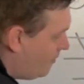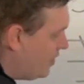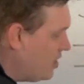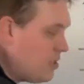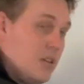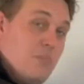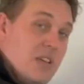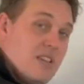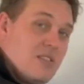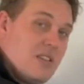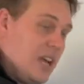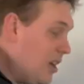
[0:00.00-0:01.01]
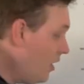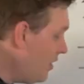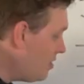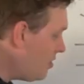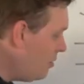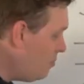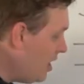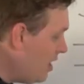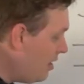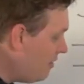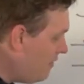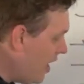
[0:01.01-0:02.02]
This could be a sale, this could be
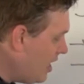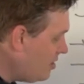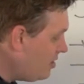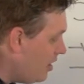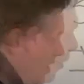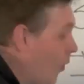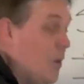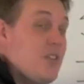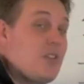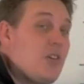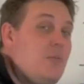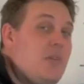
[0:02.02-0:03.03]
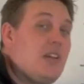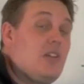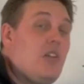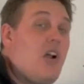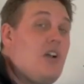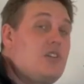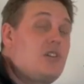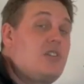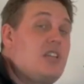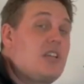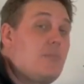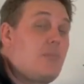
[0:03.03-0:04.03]
an event, or this could be a larger
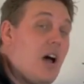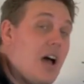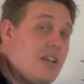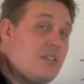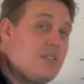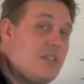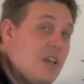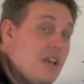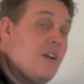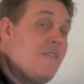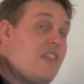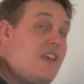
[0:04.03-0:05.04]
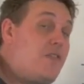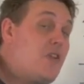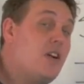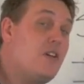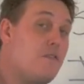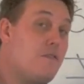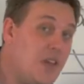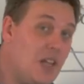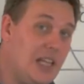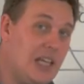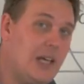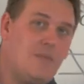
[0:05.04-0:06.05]
ticket price. If you're an
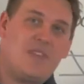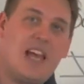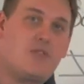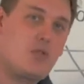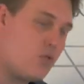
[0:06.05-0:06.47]
affiliate, that's